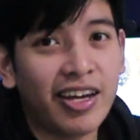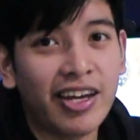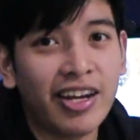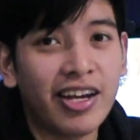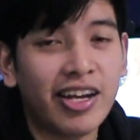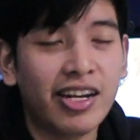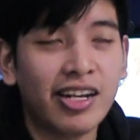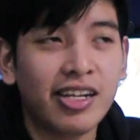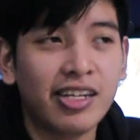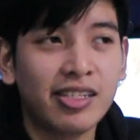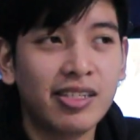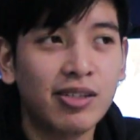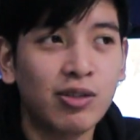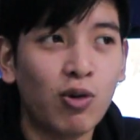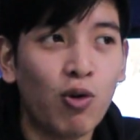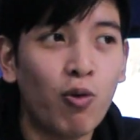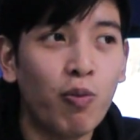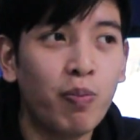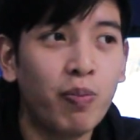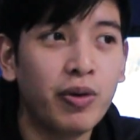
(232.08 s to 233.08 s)
I can at least
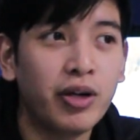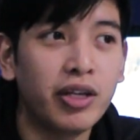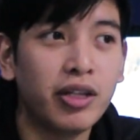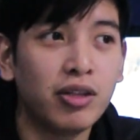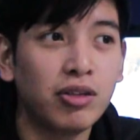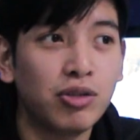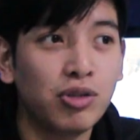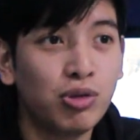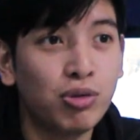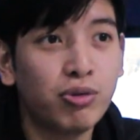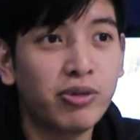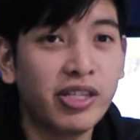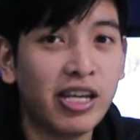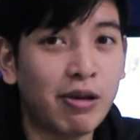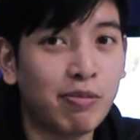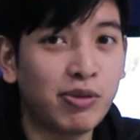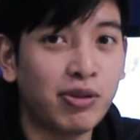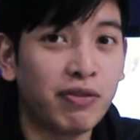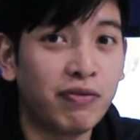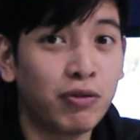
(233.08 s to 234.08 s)
open 2
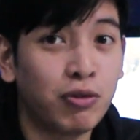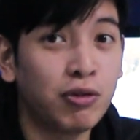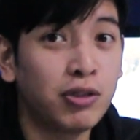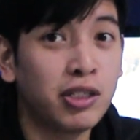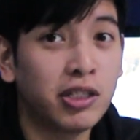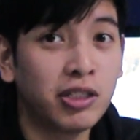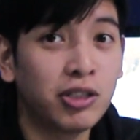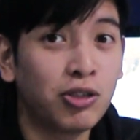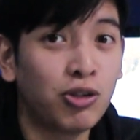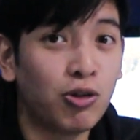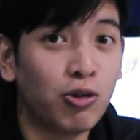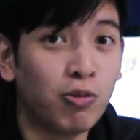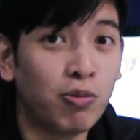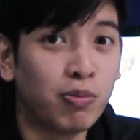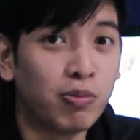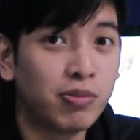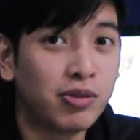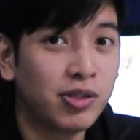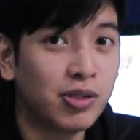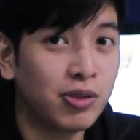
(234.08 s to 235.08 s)
tabs of Google
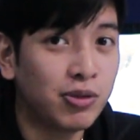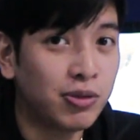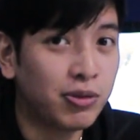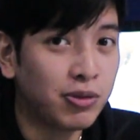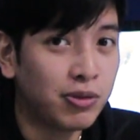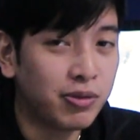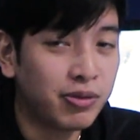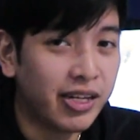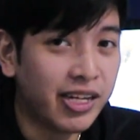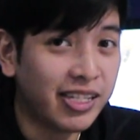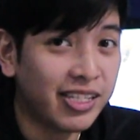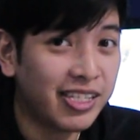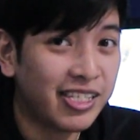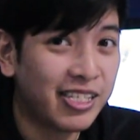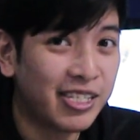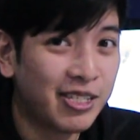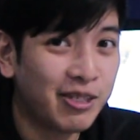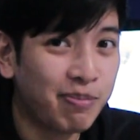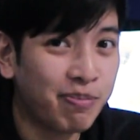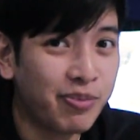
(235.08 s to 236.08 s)
Chrome, so
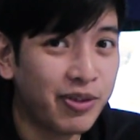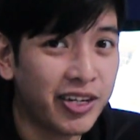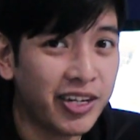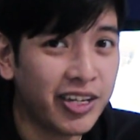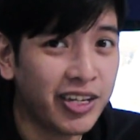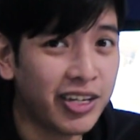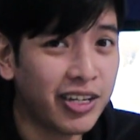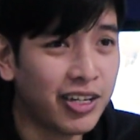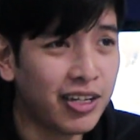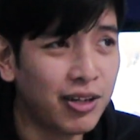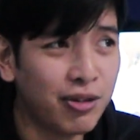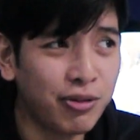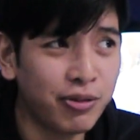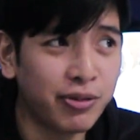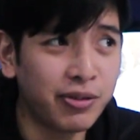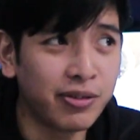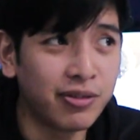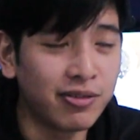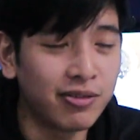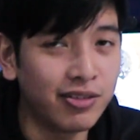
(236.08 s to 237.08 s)
that's pretty
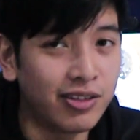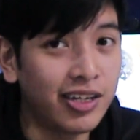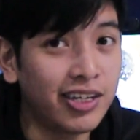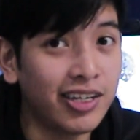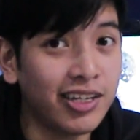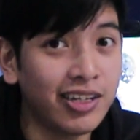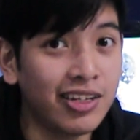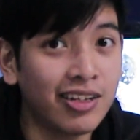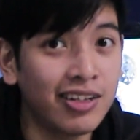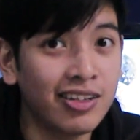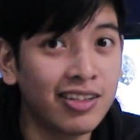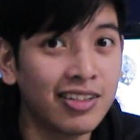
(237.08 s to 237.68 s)
good, right?